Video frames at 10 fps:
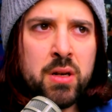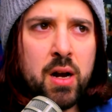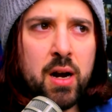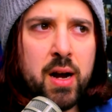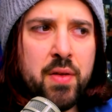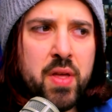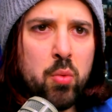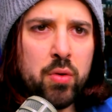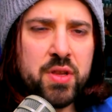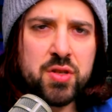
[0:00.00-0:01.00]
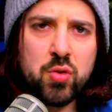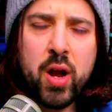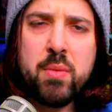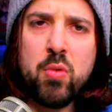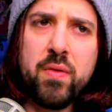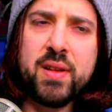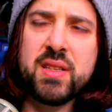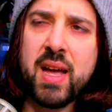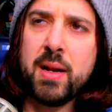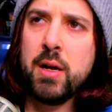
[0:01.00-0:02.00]
Uh, and they were these great movies
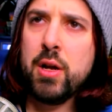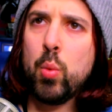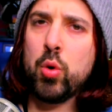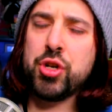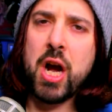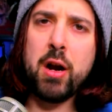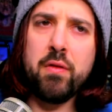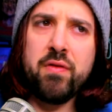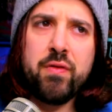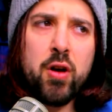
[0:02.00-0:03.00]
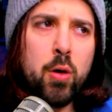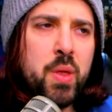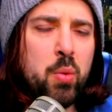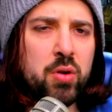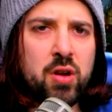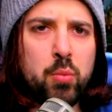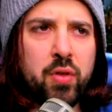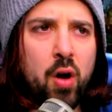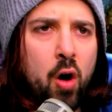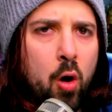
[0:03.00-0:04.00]
that were shot on film. They were done with
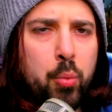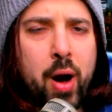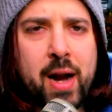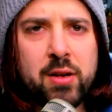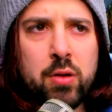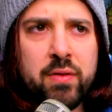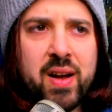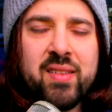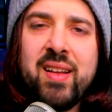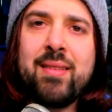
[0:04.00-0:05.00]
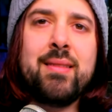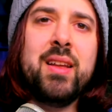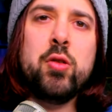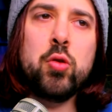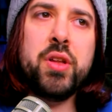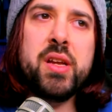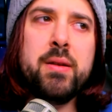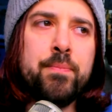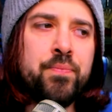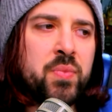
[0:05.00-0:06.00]
all practical effects. It's literally
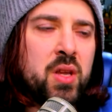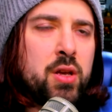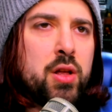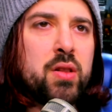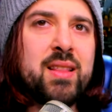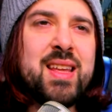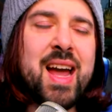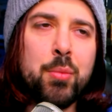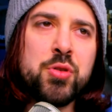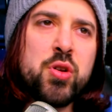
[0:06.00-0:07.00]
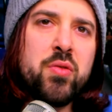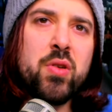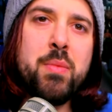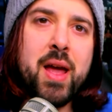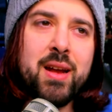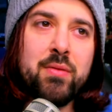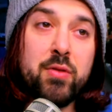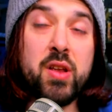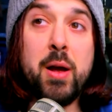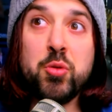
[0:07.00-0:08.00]
like the Elm Street remake,
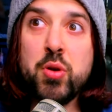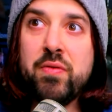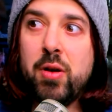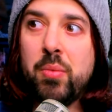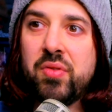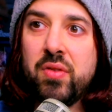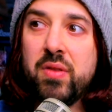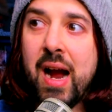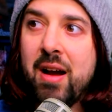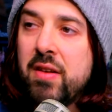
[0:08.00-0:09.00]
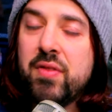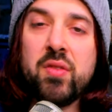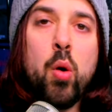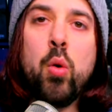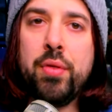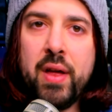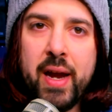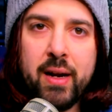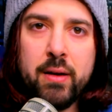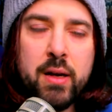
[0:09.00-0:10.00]
the Elm Street films. The irony of this whole
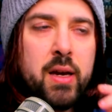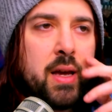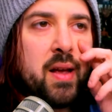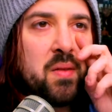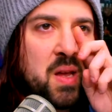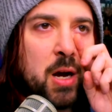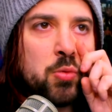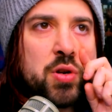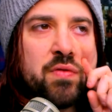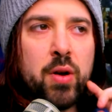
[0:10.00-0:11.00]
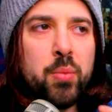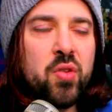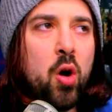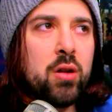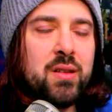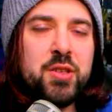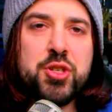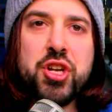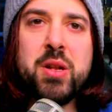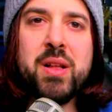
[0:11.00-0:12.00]
thing is the Elm Street films are
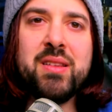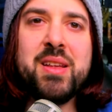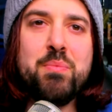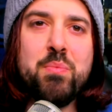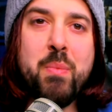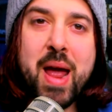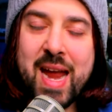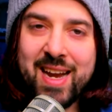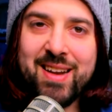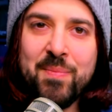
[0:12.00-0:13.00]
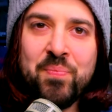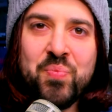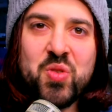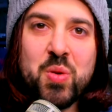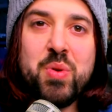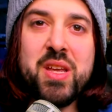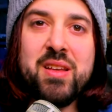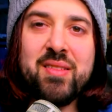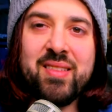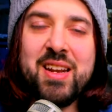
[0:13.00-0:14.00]
legitimately made to
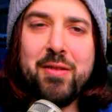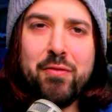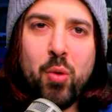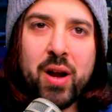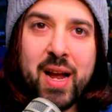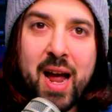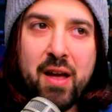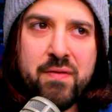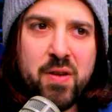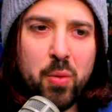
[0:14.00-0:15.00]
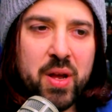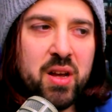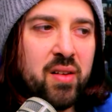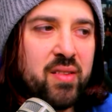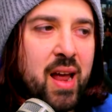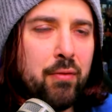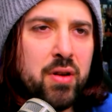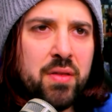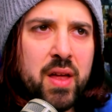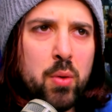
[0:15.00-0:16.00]
be seen in 4K, I feel, because
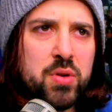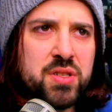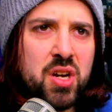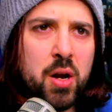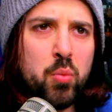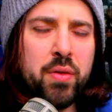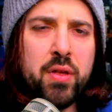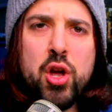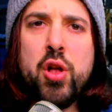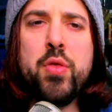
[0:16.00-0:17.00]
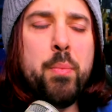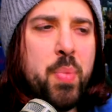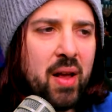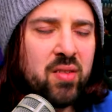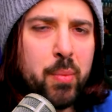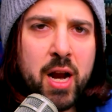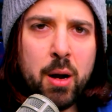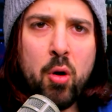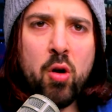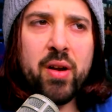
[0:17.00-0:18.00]
everything was done with the best
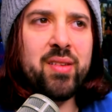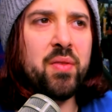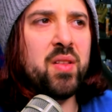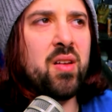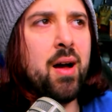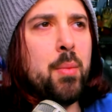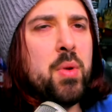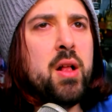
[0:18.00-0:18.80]
makeup artists at the time.